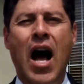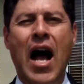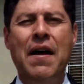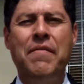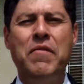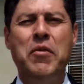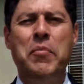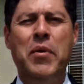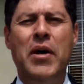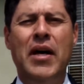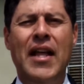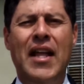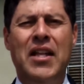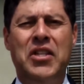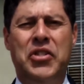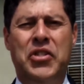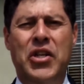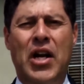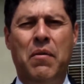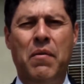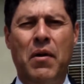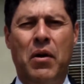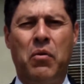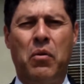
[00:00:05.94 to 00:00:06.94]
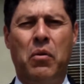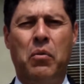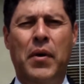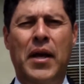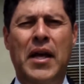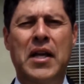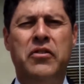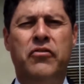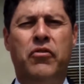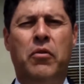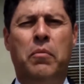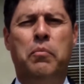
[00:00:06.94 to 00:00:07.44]
Hi everybody, it's Derrick
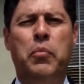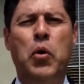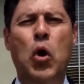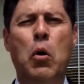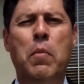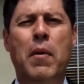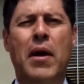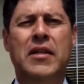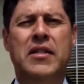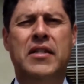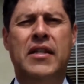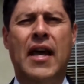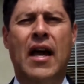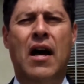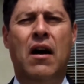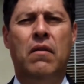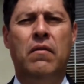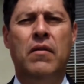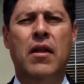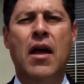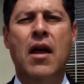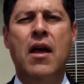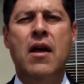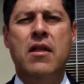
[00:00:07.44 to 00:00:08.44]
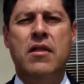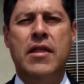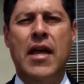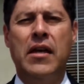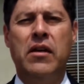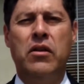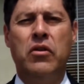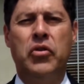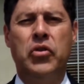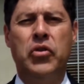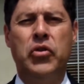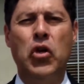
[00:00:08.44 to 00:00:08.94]
Ruiz from Probate Scout.
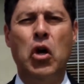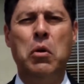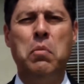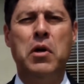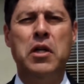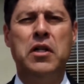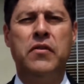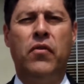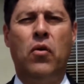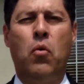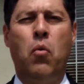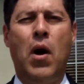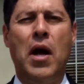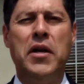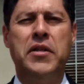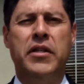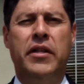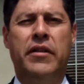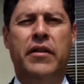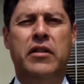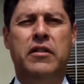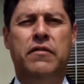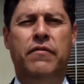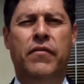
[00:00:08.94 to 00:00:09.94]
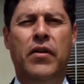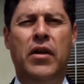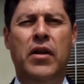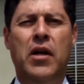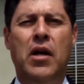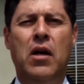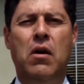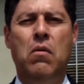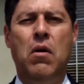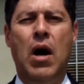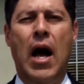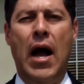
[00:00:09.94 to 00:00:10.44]
Thank you so much for watching this
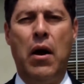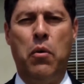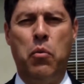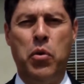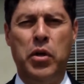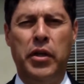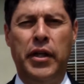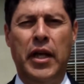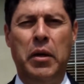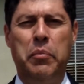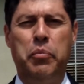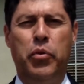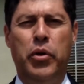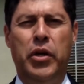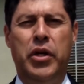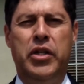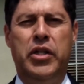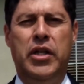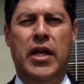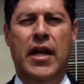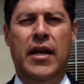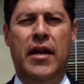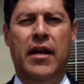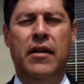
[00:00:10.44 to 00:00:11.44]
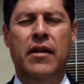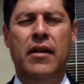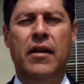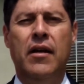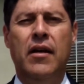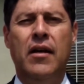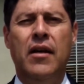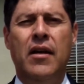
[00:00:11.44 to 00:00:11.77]
video. I really appreciate it.